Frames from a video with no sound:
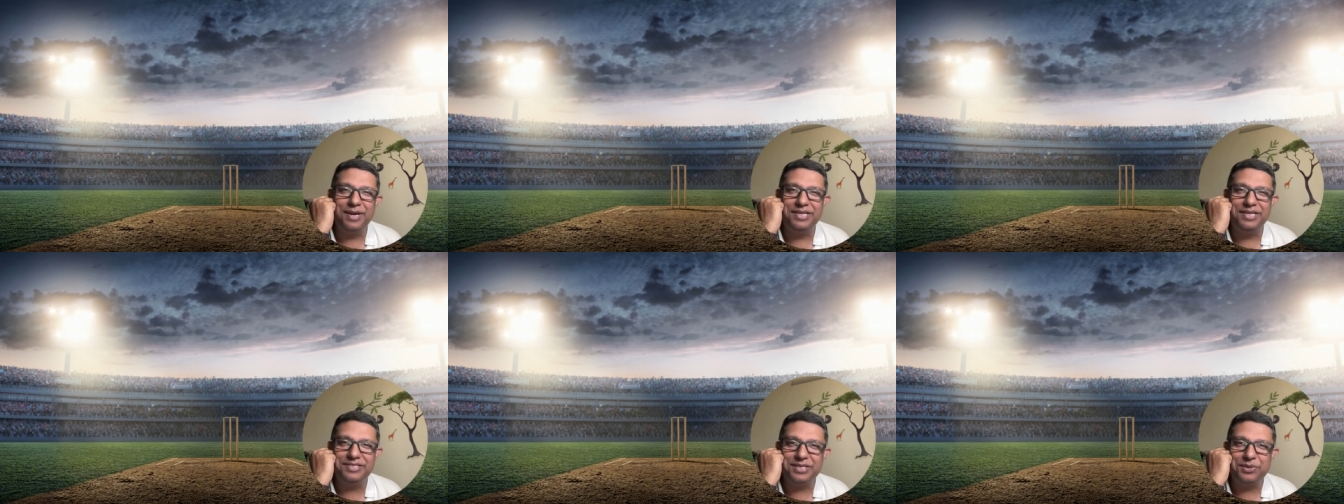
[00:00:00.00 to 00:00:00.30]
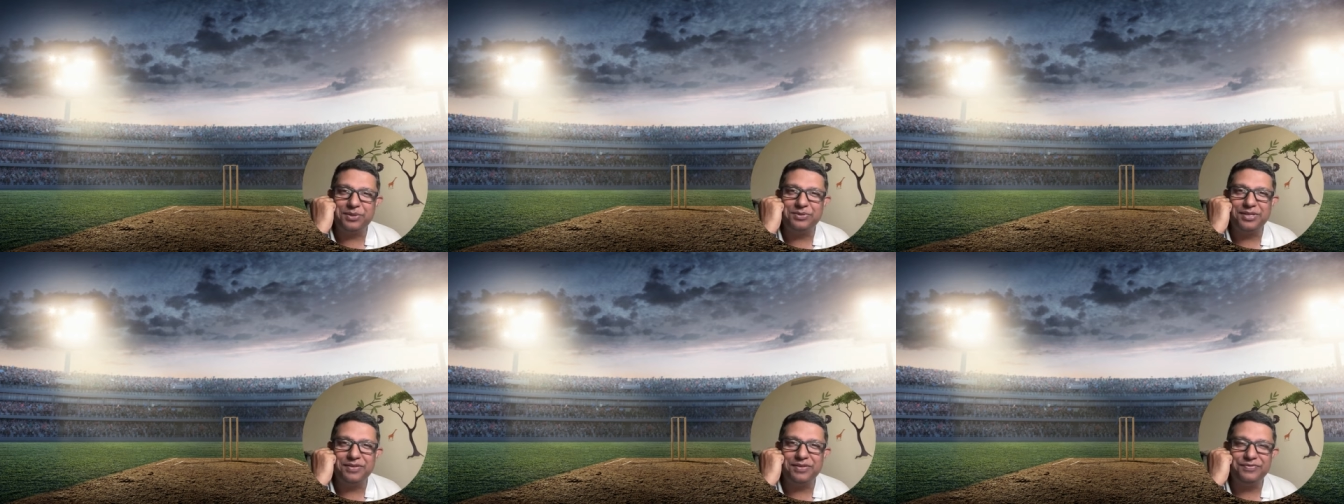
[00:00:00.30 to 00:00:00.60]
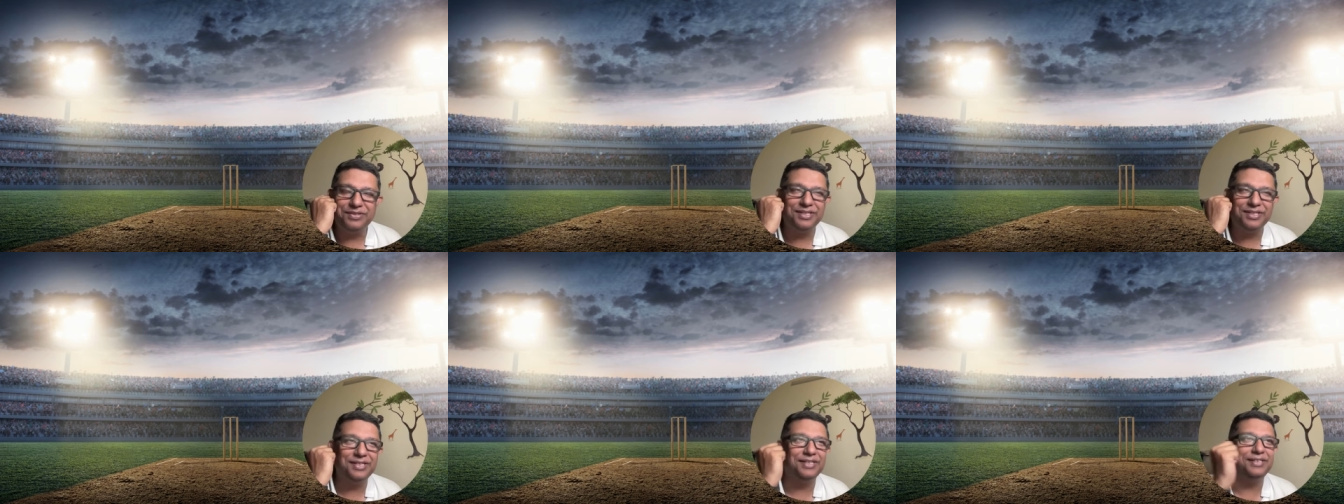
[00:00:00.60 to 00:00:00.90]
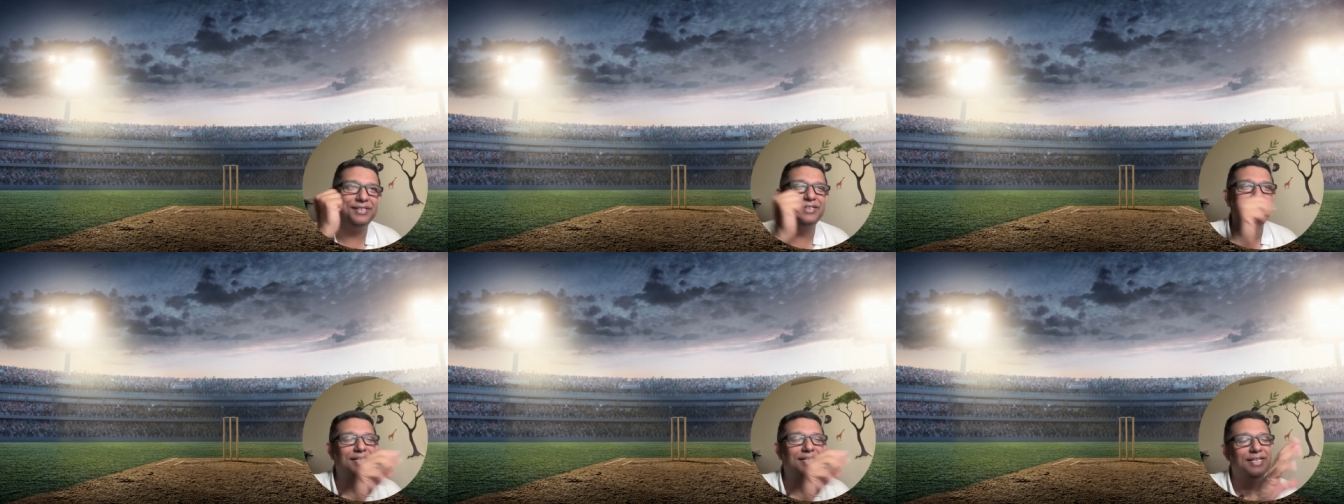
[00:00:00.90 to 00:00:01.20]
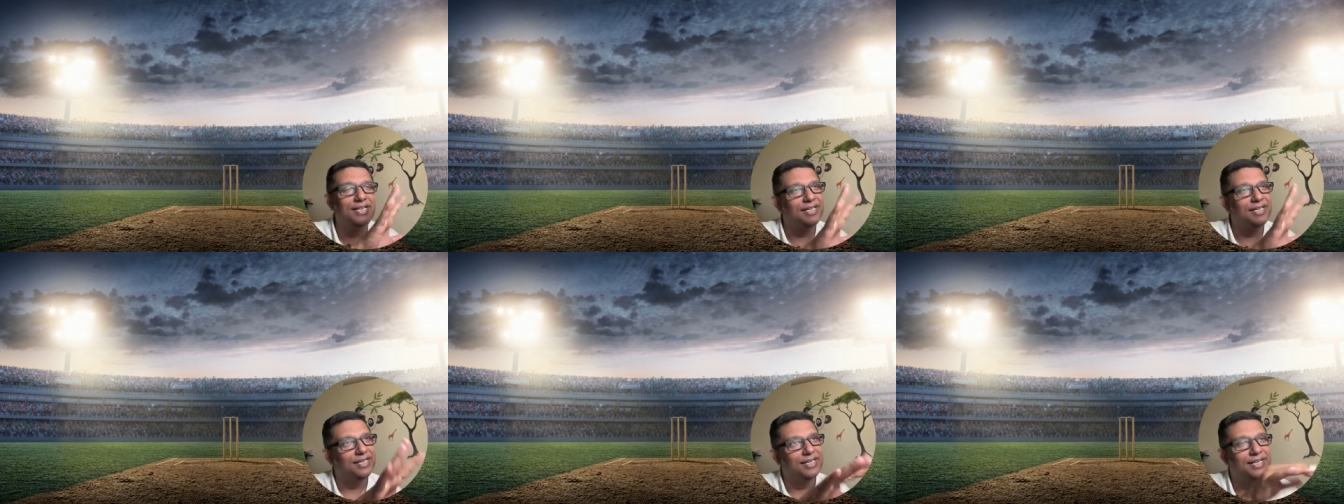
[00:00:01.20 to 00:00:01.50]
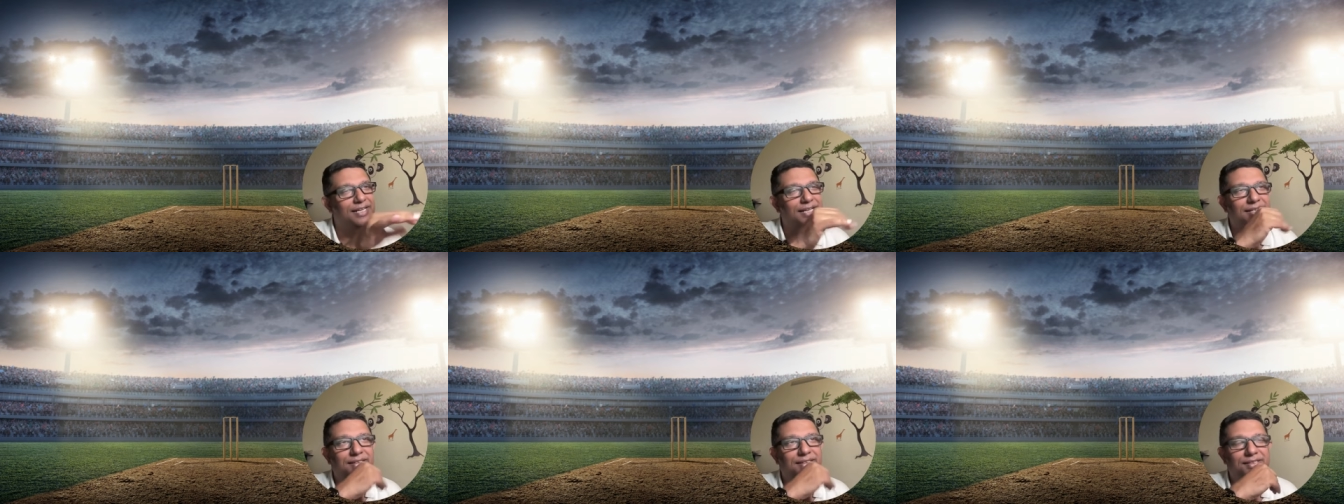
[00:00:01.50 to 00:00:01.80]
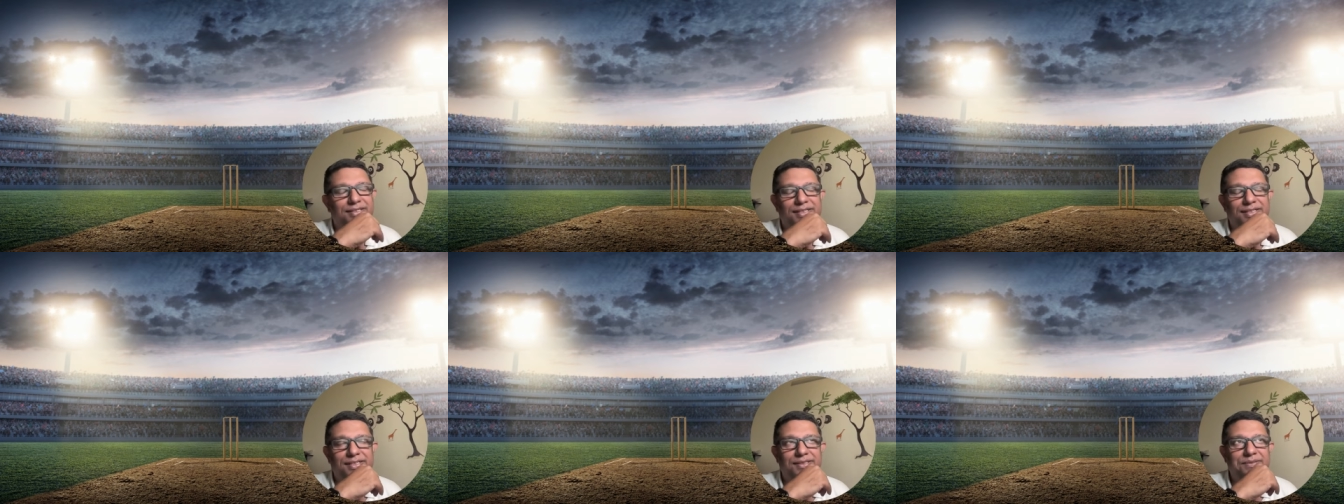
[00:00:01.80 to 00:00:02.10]
by South Africa
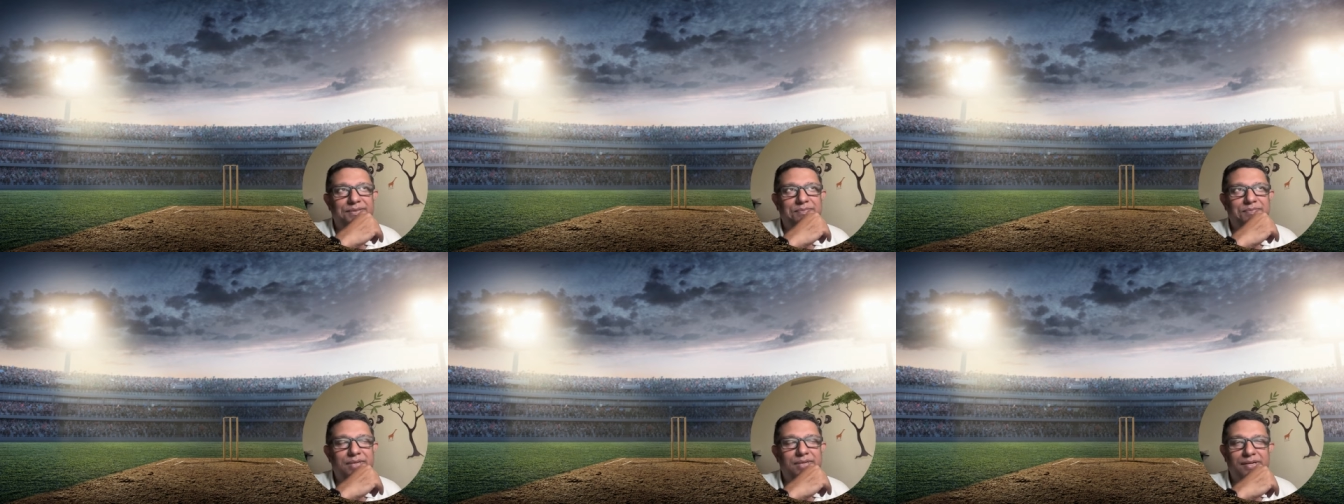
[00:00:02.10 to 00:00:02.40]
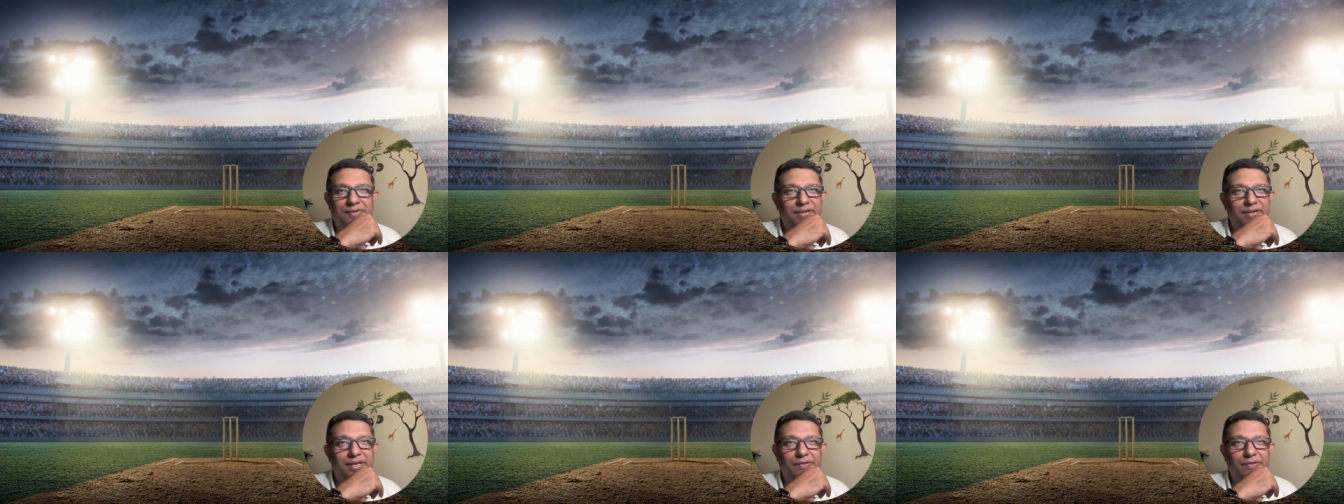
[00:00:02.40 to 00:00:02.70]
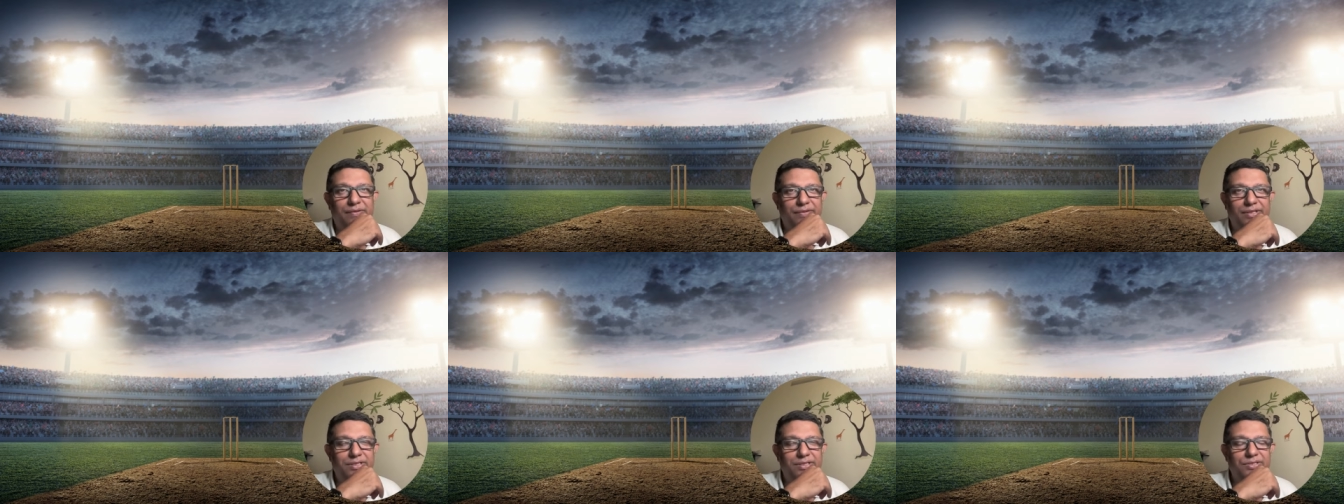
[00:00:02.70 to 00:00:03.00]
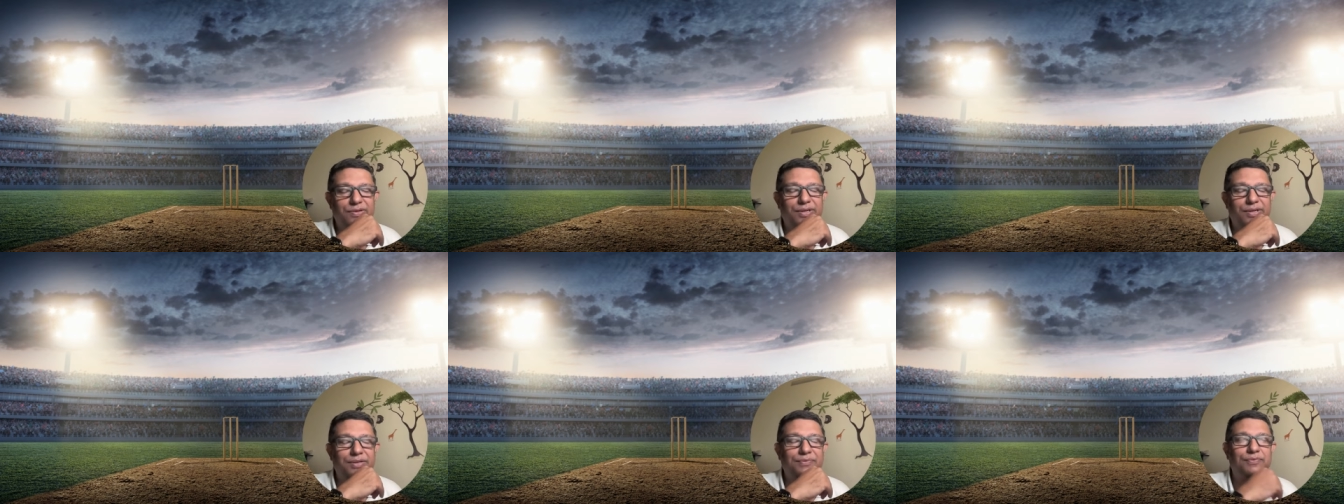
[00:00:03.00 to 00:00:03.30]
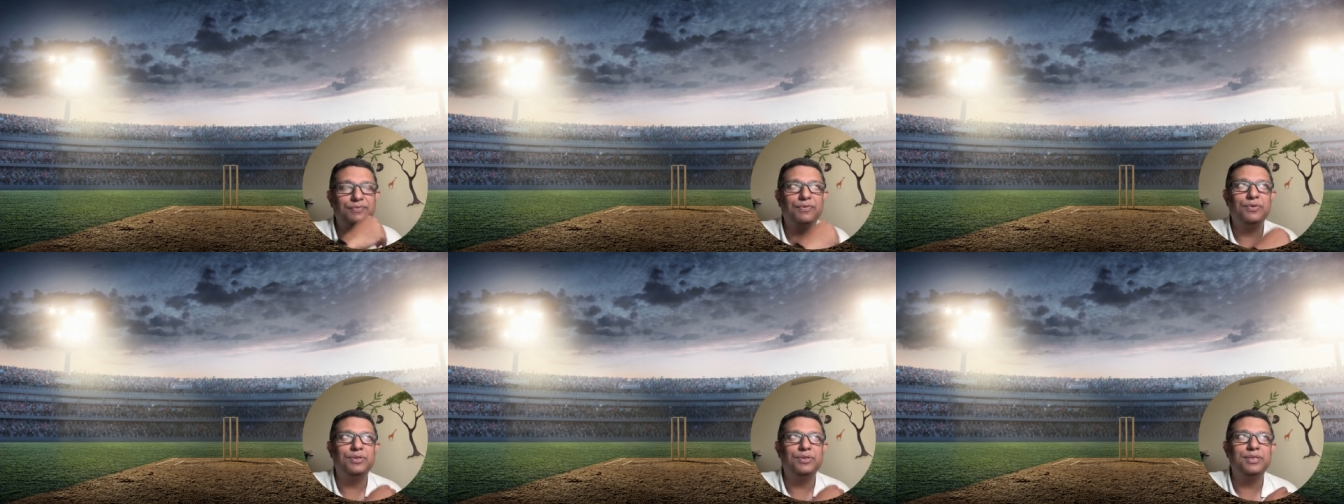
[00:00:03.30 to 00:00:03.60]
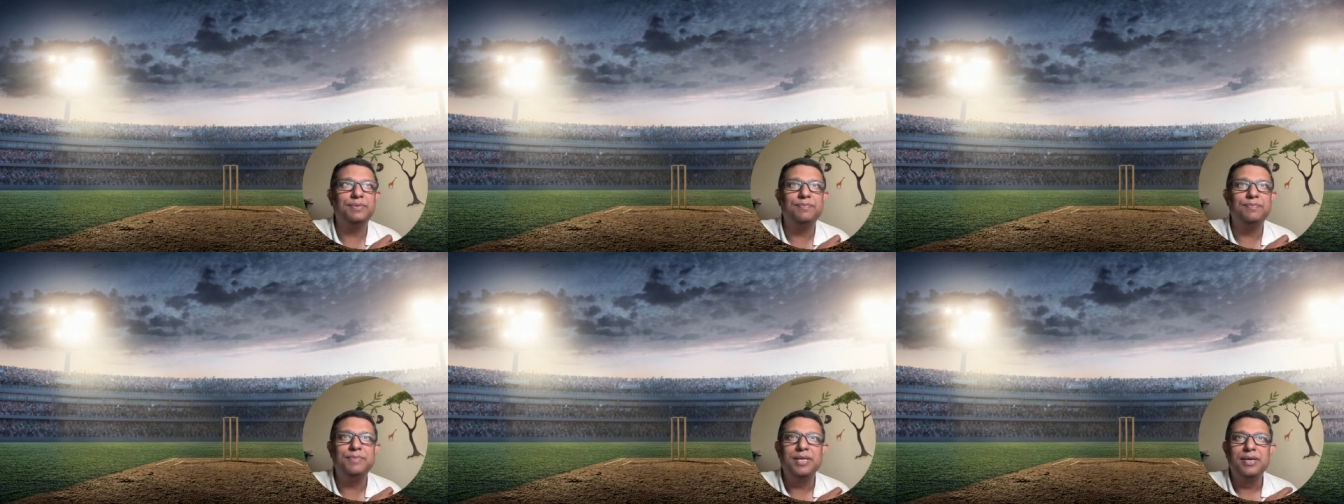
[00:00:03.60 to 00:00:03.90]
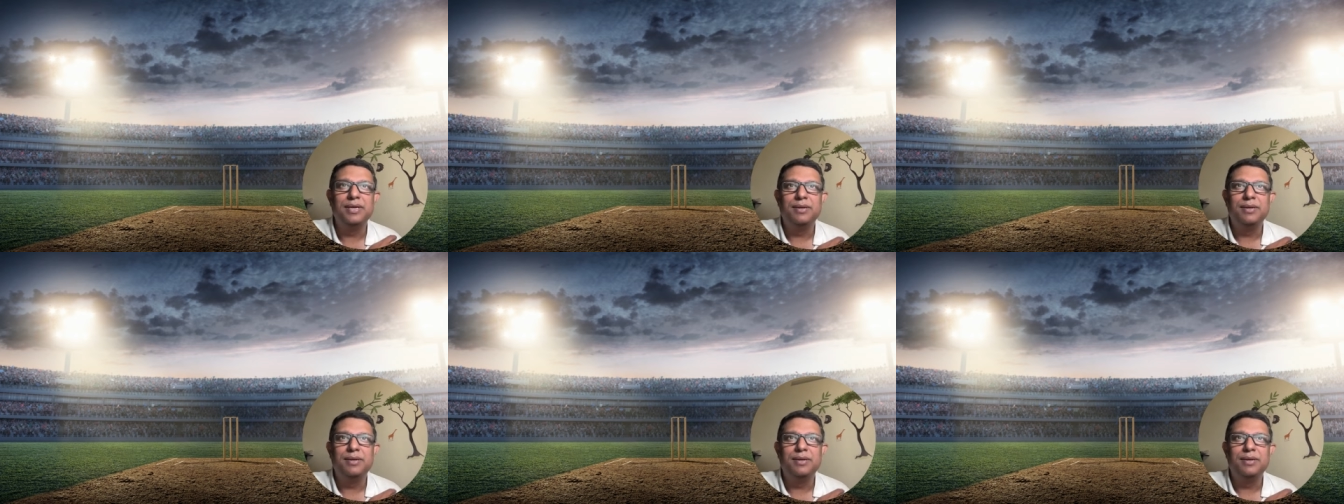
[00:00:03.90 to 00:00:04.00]
and uh, I really feel sorry for them.